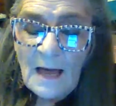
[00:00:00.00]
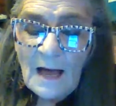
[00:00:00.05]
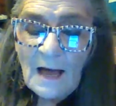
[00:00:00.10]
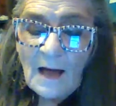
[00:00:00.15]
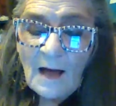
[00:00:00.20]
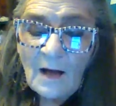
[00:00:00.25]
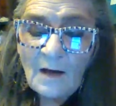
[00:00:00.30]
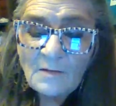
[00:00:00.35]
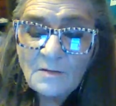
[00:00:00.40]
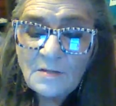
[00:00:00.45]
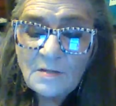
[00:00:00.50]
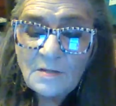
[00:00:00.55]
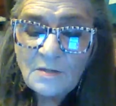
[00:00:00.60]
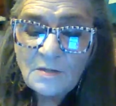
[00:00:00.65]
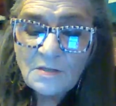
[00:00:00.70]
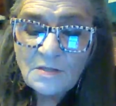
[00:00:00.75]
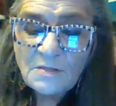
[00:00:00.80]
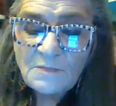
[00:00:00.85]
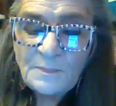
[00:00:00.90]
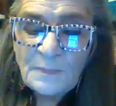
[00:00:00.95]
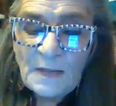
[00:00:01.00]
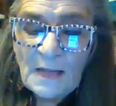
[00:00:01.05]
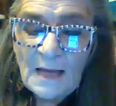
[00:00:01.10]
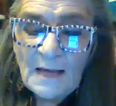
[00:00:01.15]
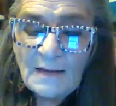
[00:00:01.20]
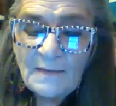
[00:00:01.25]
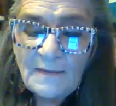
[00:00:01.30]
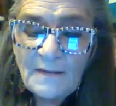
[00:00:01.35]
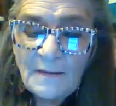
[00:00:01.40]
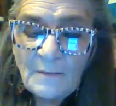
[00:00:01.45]
I ought to
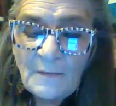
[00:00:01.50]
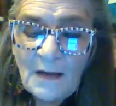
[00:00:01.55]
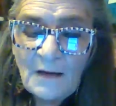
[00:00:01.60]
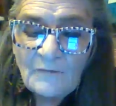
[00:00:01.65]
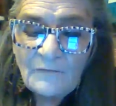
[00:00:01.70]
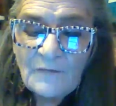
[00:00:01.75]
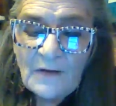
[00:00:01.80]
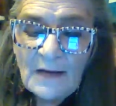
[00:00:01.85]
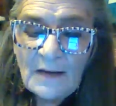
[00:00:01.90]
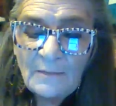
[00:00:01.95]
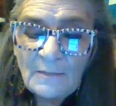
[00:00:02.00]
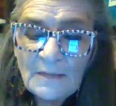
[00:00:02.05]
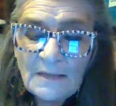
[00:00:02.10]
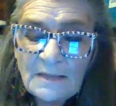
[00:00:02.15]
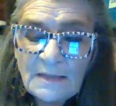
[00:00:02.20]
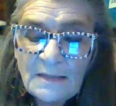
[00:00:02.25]
explain that my family